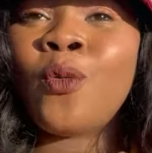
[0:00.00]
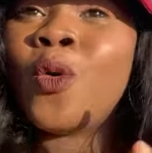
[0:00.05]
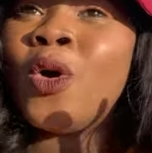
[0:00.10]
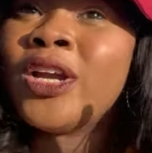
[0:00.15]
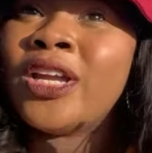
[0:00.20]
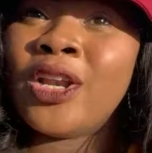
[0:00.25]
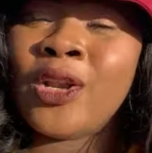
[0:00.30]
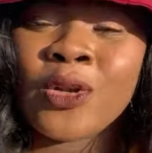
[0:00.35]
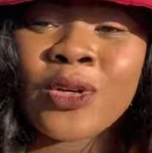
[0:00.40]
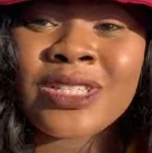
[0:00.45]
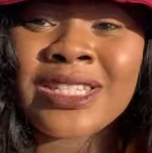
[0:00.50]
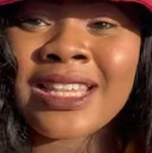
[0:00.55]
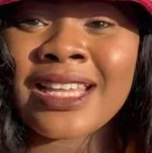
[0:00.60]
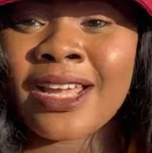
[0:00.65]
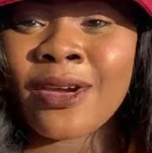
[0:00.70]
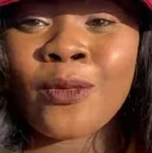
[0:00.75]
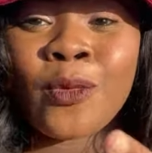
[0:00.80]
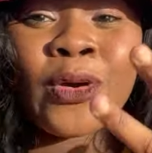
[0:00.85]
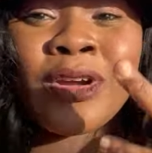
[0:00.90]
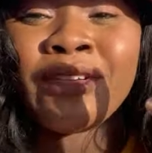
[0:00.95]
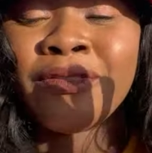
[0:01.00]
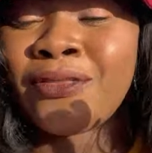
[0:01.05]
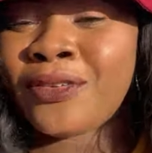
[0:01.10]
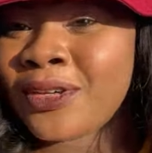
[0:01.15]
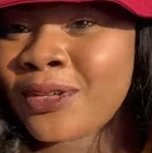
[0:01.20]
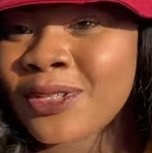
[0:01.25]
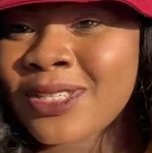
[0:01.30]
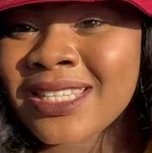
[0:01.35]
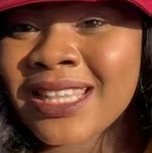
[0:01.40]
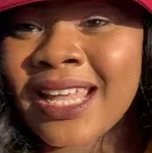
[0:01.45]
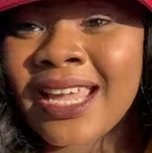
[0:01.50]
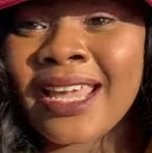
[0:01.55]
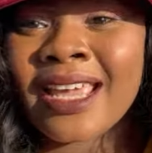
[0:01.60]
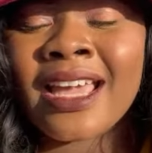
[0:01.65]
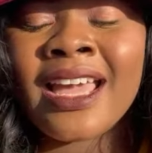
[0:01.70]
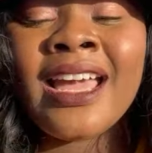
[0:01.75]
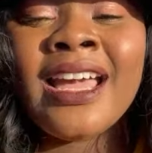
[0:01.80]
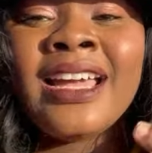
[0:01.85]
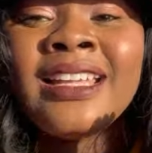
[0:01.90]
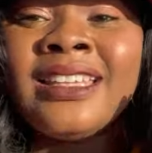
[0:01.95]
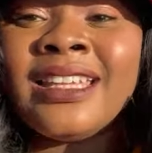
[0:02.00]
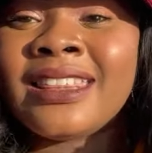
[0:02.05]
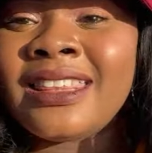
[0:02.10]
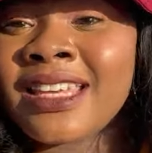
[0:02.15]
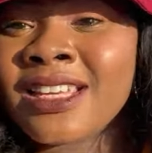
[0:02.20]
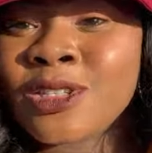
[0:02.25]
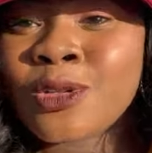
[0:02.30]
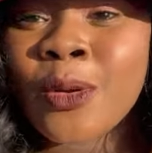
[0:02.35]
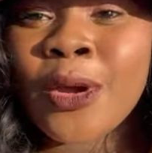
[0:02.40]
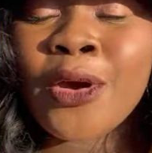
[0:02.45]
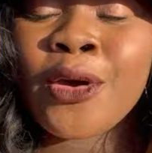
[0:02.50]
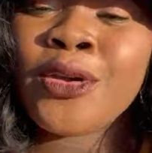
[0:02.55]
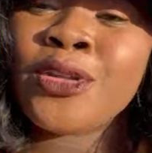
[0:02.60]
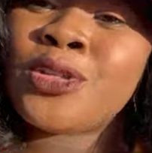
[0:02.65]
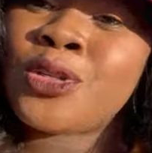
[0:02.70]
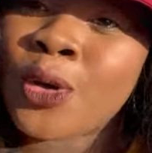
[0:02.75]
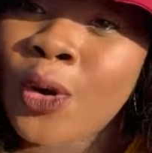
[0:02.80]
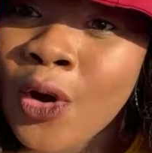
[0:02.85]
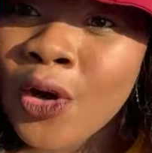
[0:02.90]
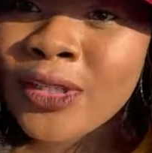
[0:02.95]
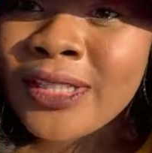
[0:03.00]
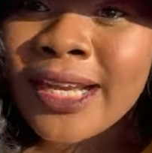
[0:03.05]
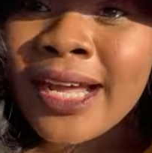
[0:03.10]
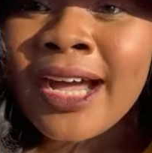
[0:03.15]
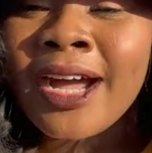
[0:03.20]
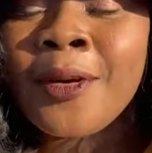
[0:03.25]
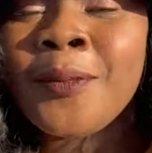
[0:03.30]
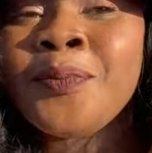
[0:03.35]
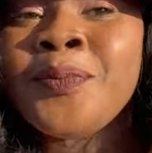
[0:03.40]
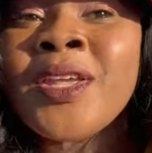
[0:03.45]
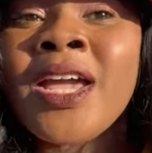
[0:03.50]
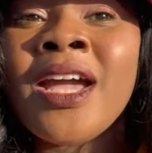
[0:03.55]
what it looks like what it feels like the things we're going to order